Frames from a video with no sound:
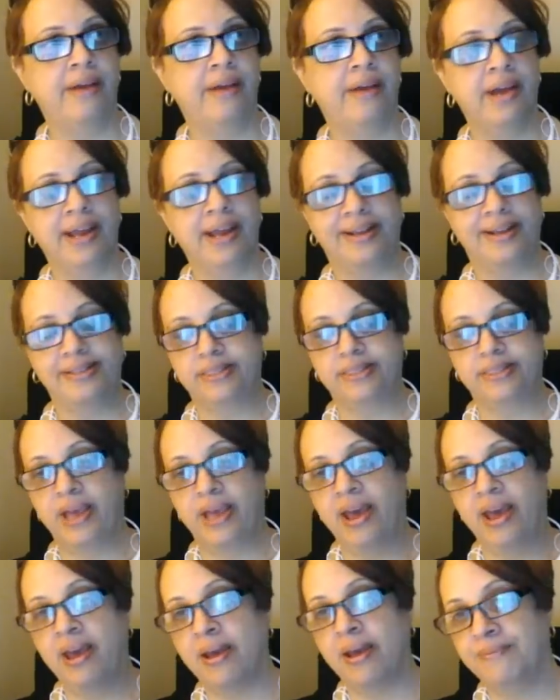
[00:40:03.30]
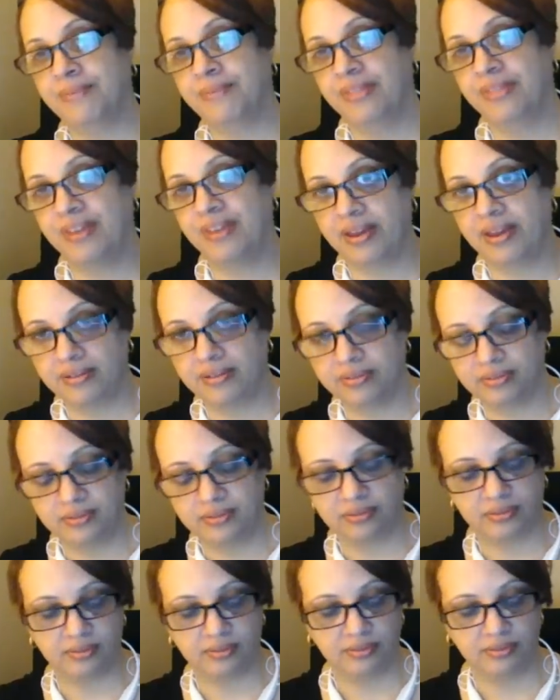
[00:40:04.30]
I don't have time for that.
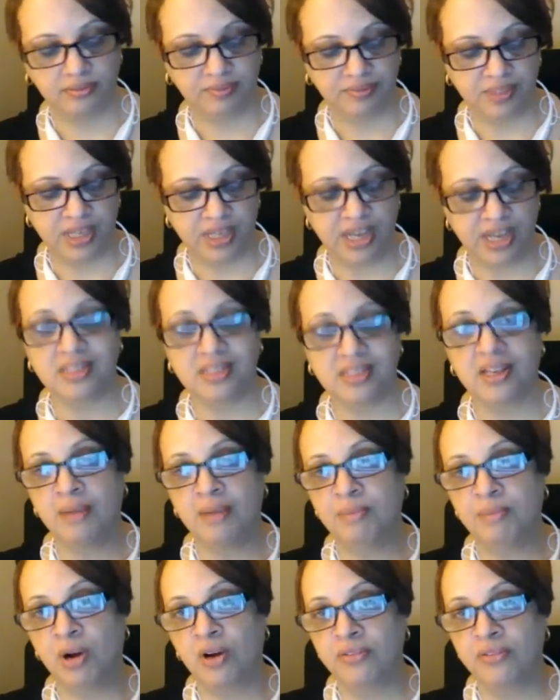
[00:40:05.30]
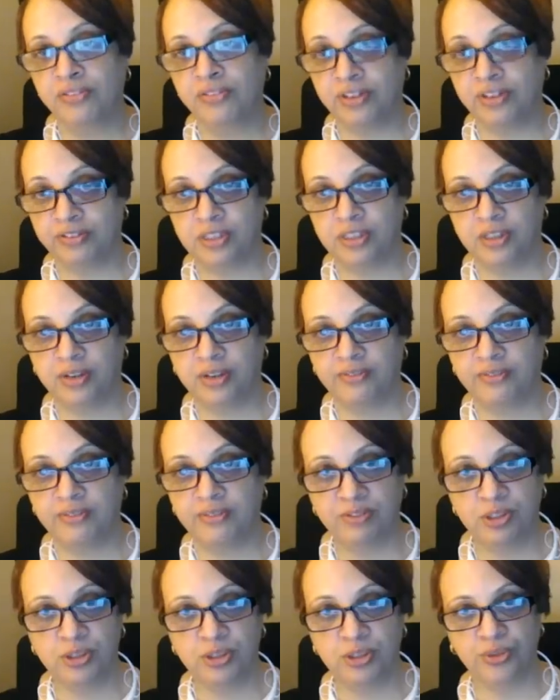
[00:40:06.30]
Yes, I'm over 50. I'm
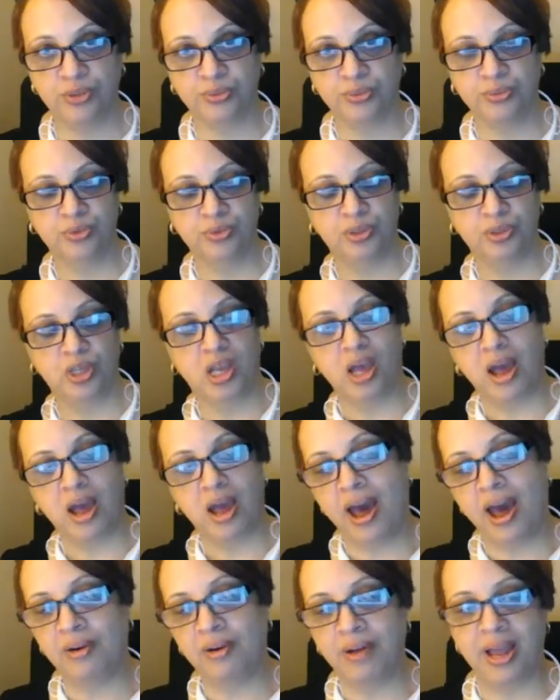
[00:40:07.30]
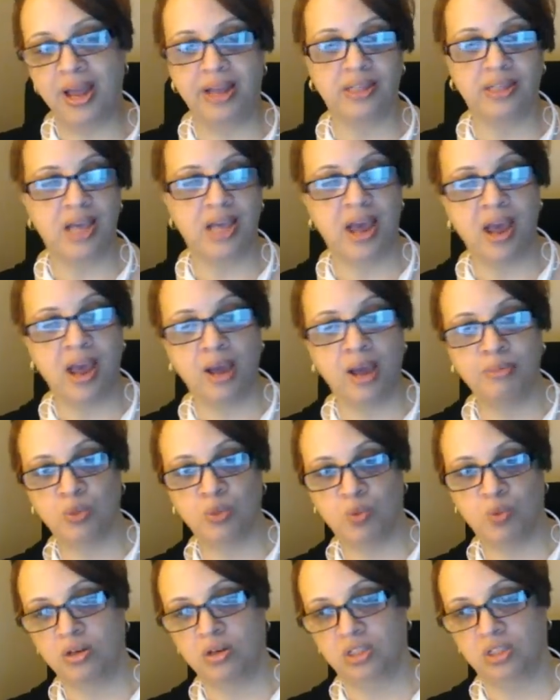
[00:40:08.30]
52. I don't have time to
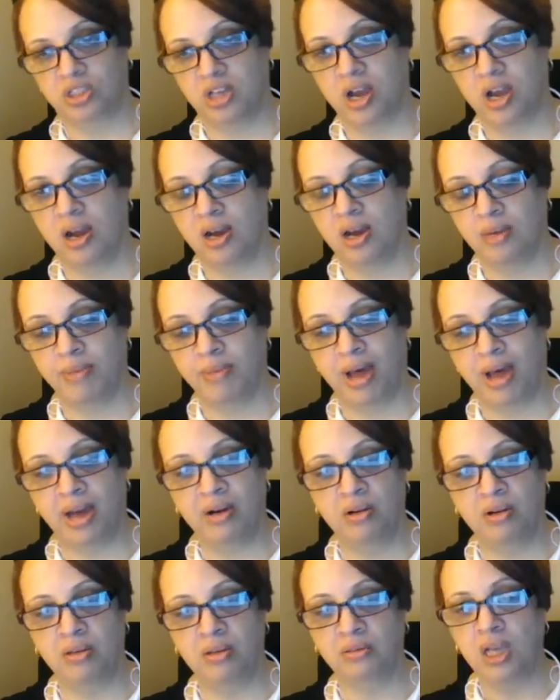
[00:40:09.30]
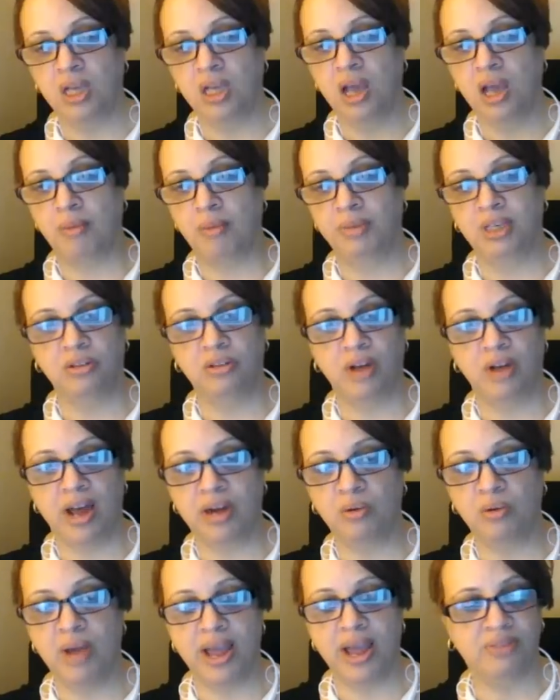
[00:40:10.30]
work a job. I
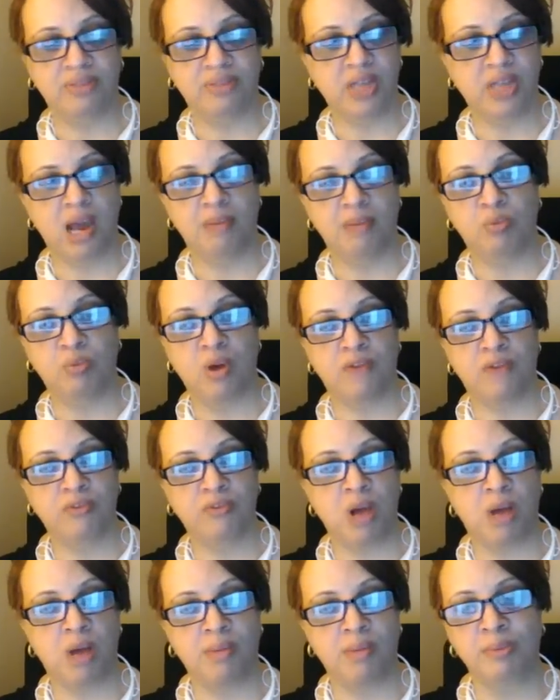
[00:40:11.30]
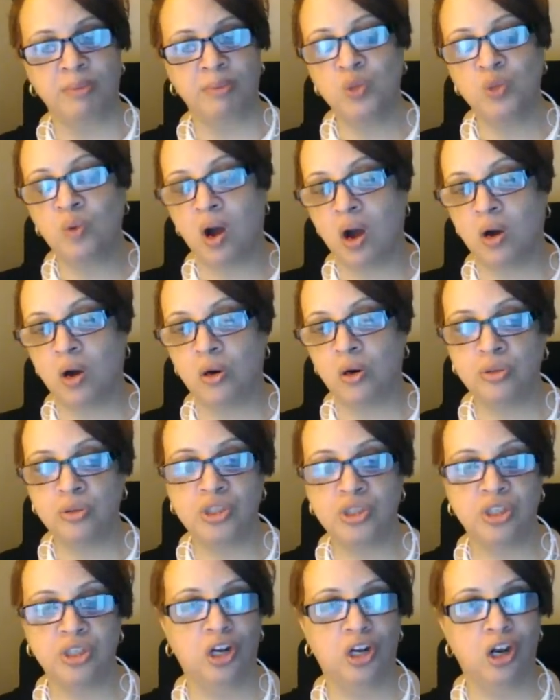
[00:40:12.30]
don't have time to work from home. I'm too old
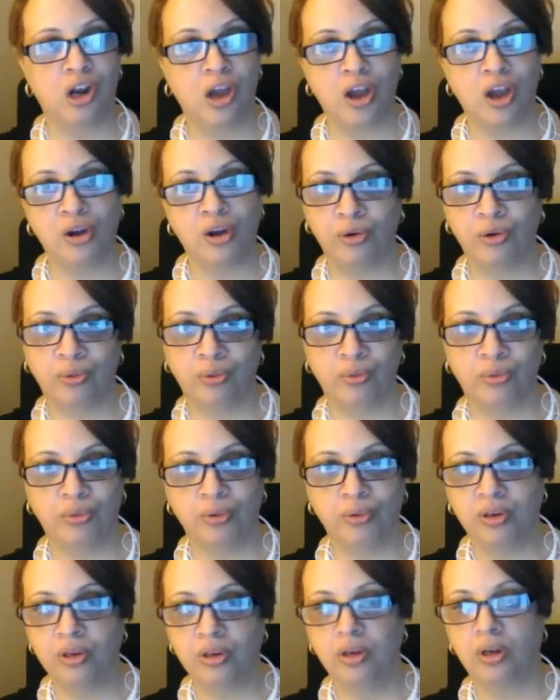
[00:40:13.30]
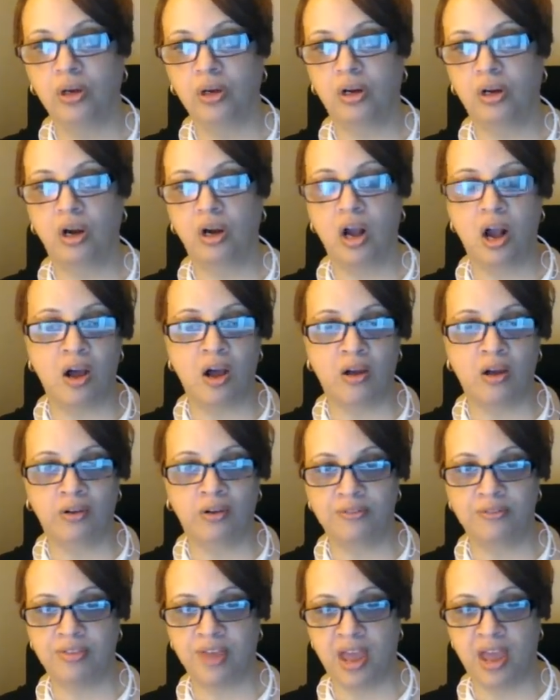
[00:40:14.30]
to learn all
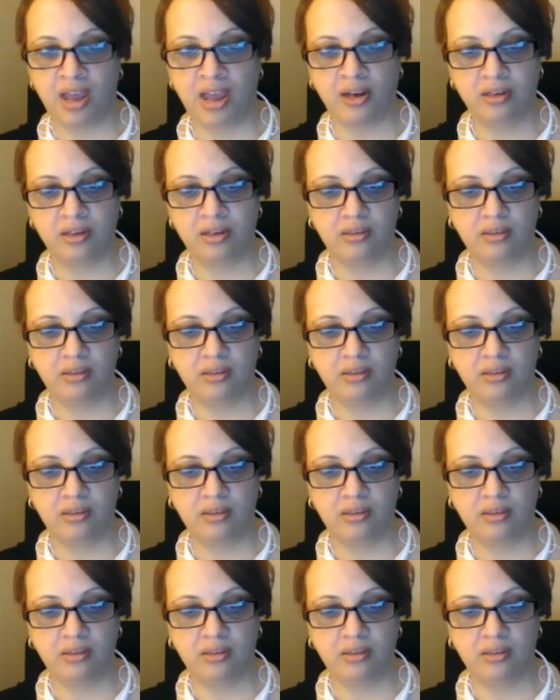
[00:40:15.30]
of that.